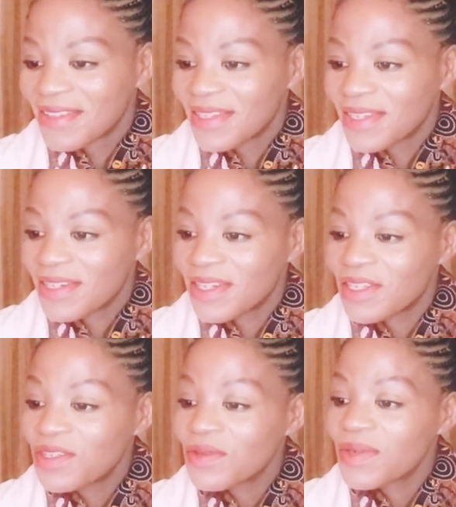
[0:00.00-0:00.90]
So
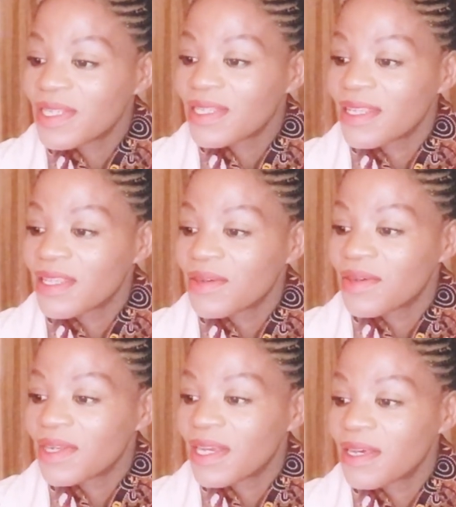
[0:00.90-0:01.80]
rescuers at the
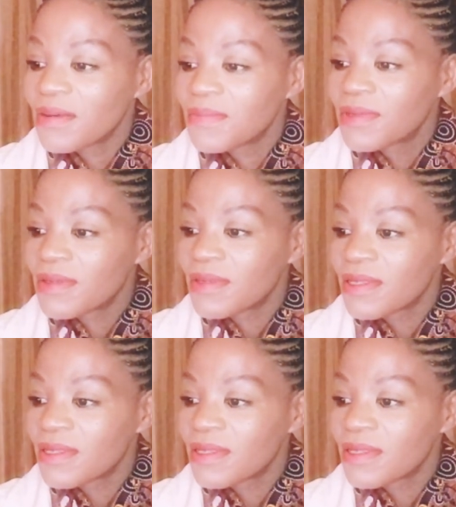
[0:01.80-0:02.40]
collapsed